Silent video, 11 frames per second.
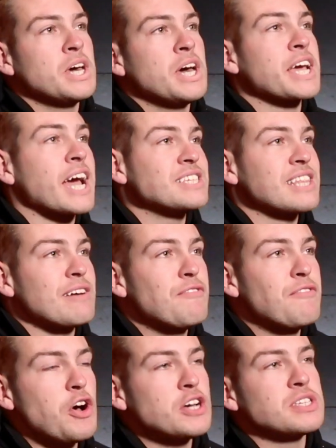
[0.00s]
Okay, so that
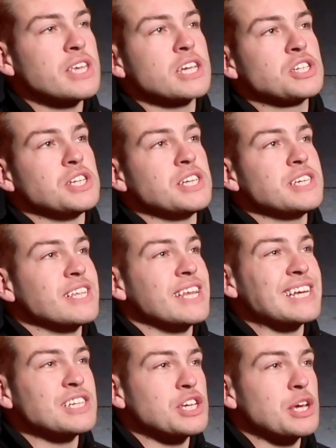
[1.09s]
first section is
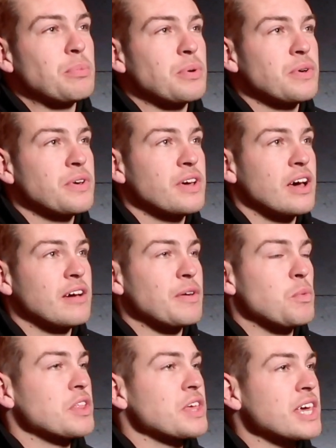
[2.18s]
leadership. I think
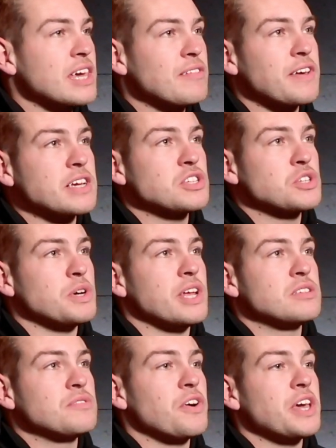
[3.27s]
one of the key things to
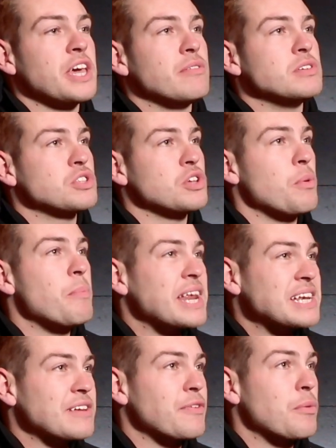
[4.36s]
identify here is there are many
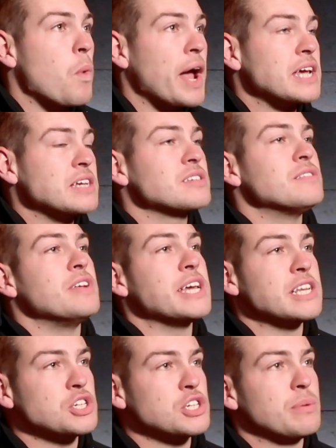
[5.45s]
different ways of
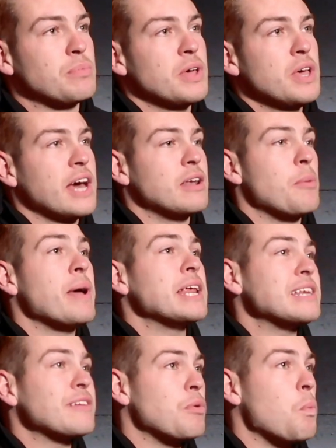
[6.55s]
leadership and there are many
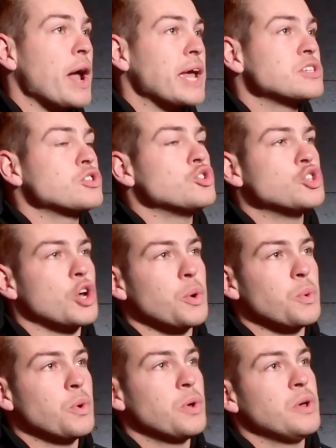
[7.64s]
different ways to
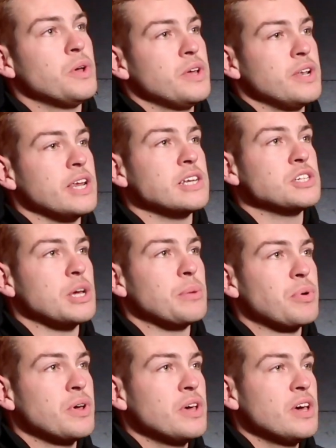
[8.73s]
show
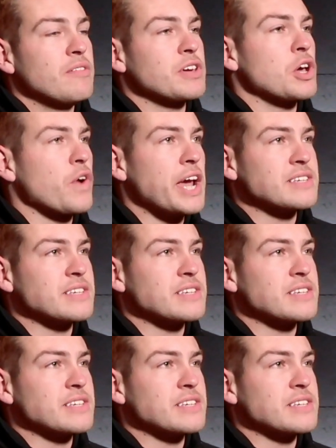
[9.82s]
leadership. I think a great